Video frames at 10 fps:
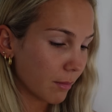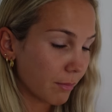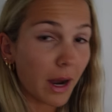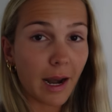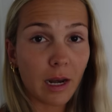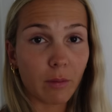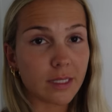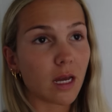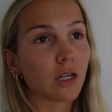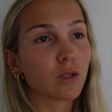but
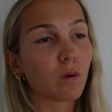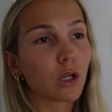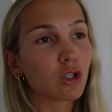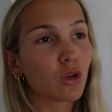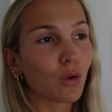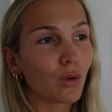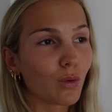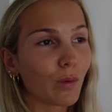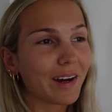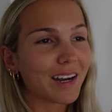anyways, I just wanted to
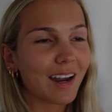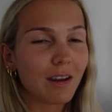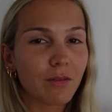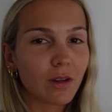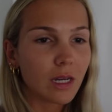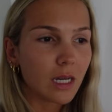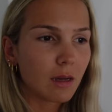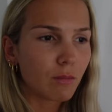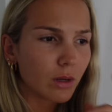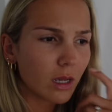kind of
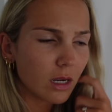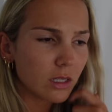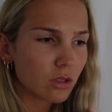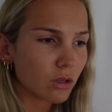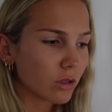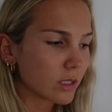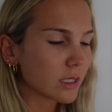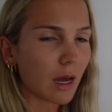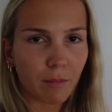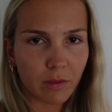bring you guys through
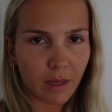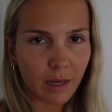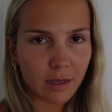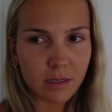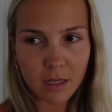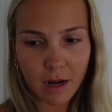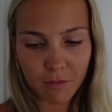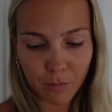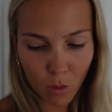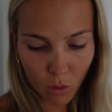some things that
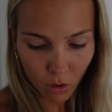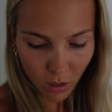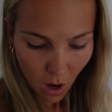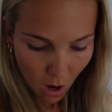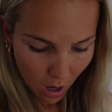I've bought.